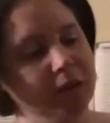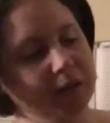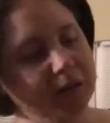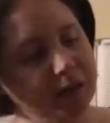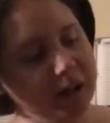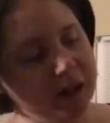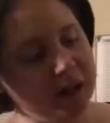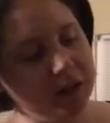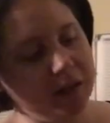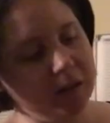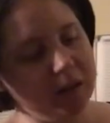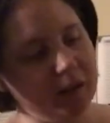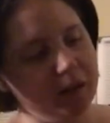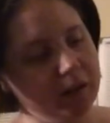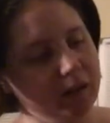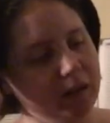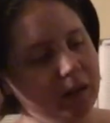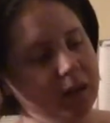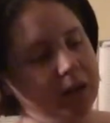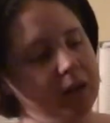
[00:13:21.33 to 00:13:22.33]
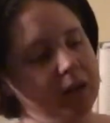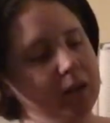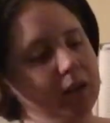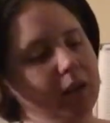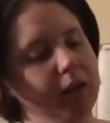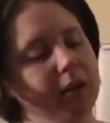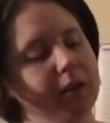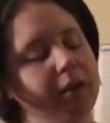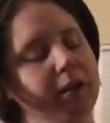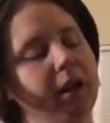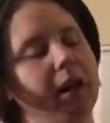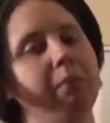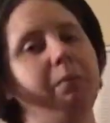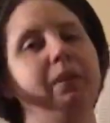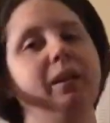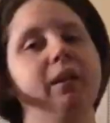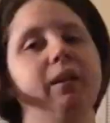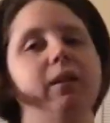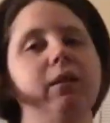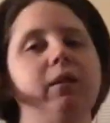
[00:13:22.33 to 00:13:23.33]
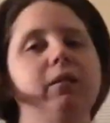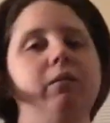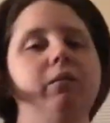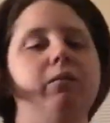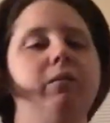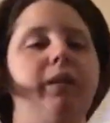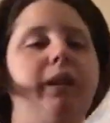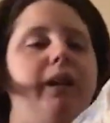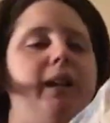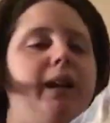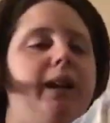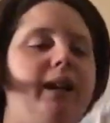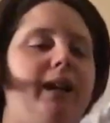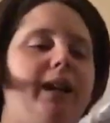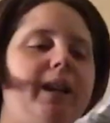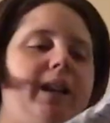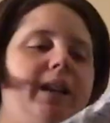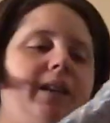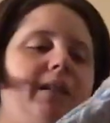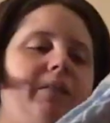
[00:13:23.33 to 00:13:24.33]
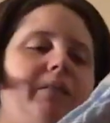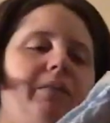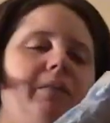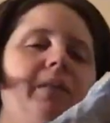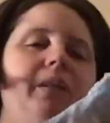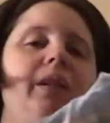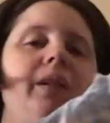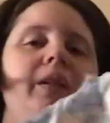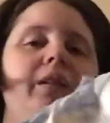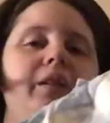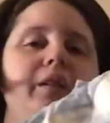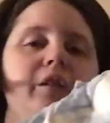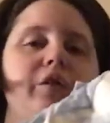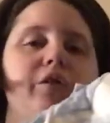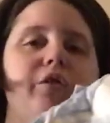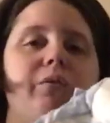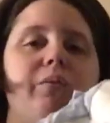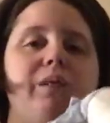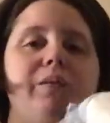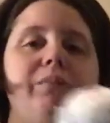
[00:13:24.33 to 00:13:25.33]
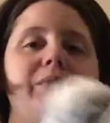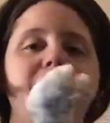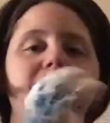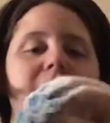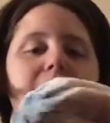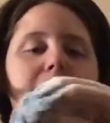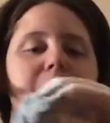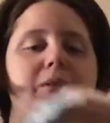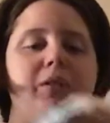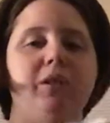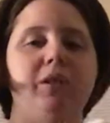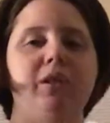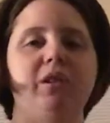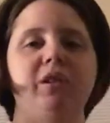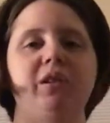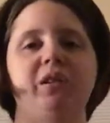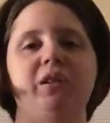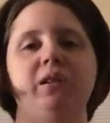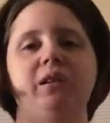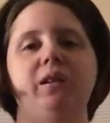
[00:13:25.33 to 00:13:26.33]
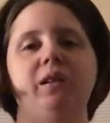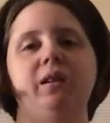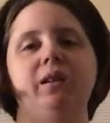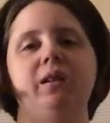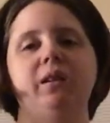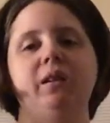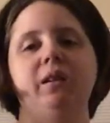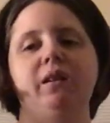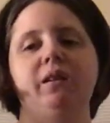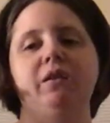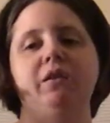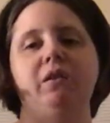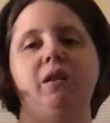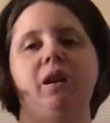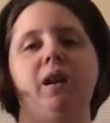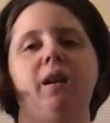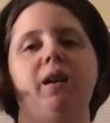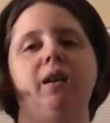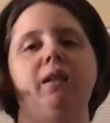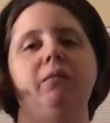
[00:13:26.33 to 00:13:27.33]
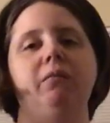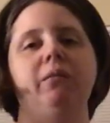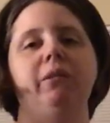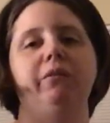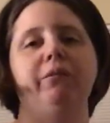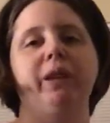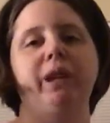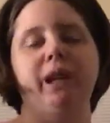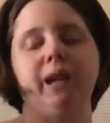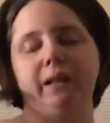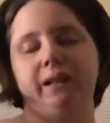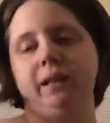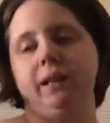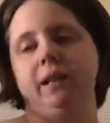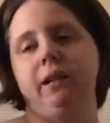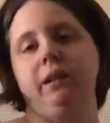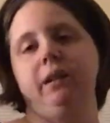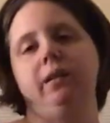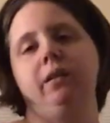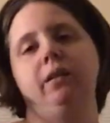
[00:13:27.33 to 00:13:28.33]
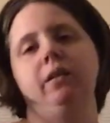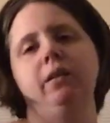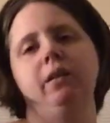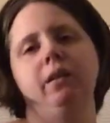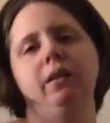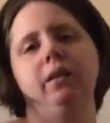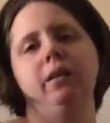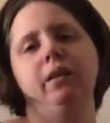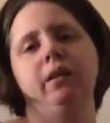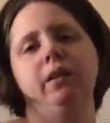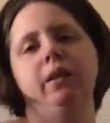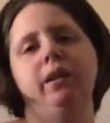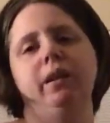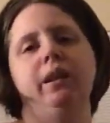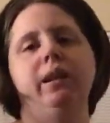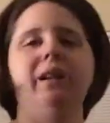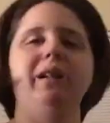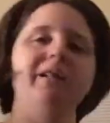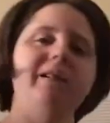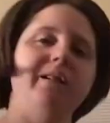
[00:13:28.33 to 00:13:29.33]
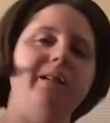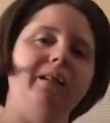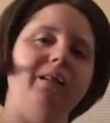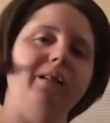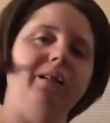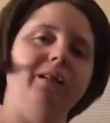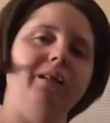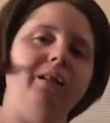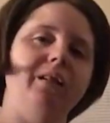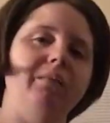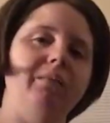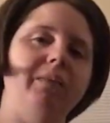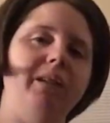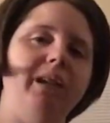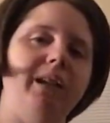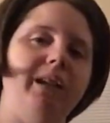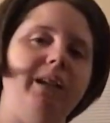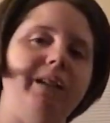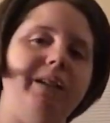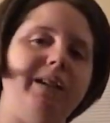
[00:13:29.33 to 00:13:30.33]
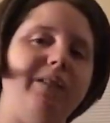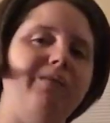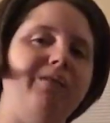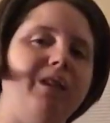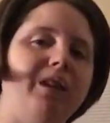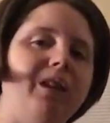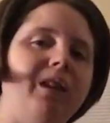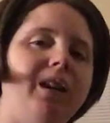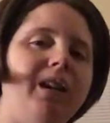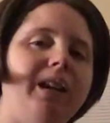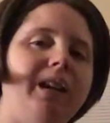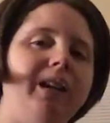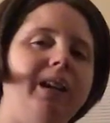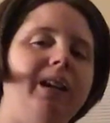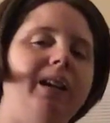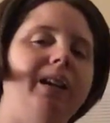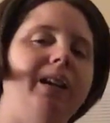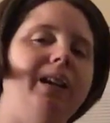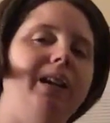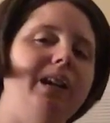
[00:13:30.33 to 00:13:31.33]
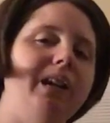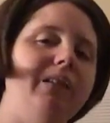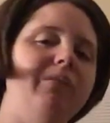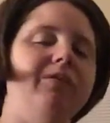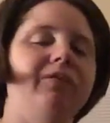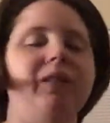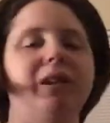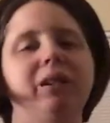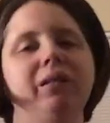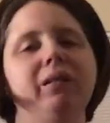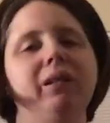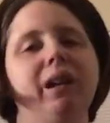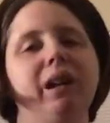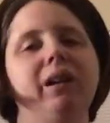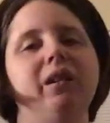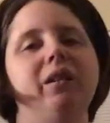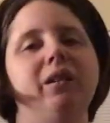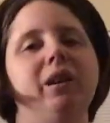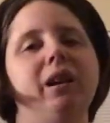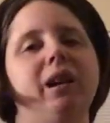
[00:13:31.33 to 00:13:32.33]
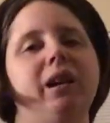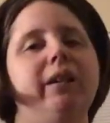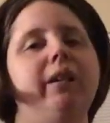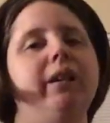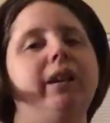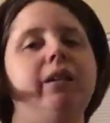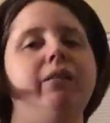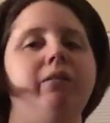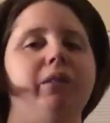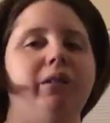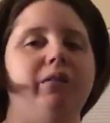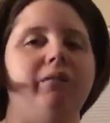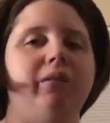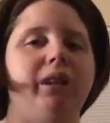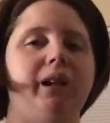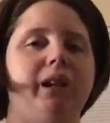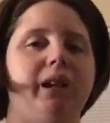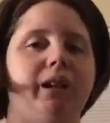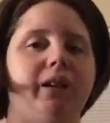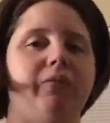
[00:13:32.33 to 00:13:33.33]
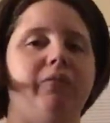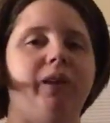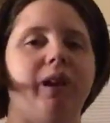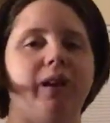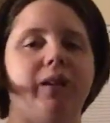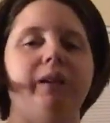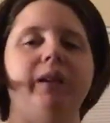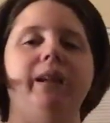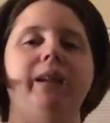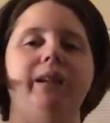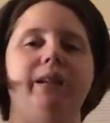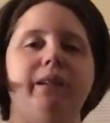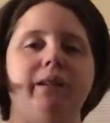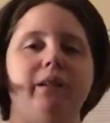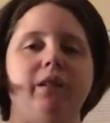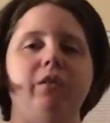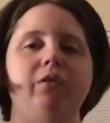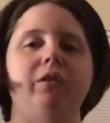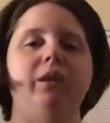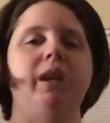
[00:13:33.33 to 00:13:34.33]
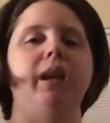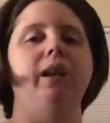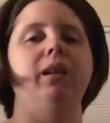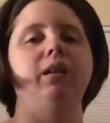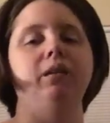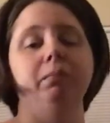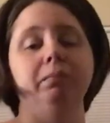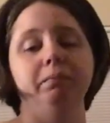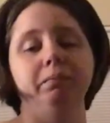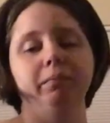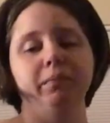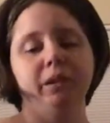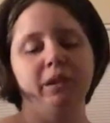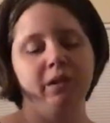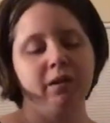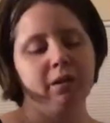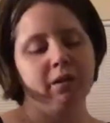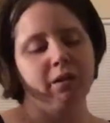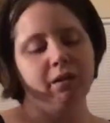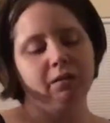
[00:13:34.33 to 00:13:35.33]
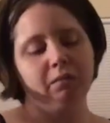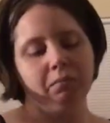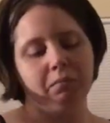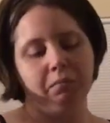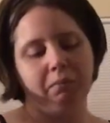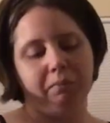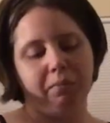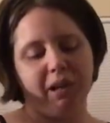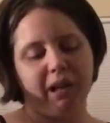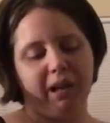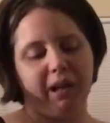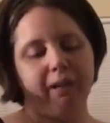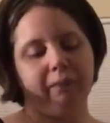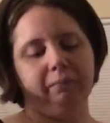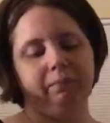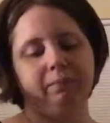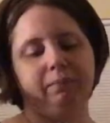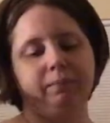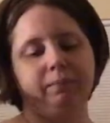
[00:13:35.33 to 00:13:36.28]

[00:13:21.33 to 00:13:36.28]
Then uh, on top here we have two swim diapers because um, when we get there it is gonna be seven o'clock at eight around eight o'clock at night when we finally get to the hotel but,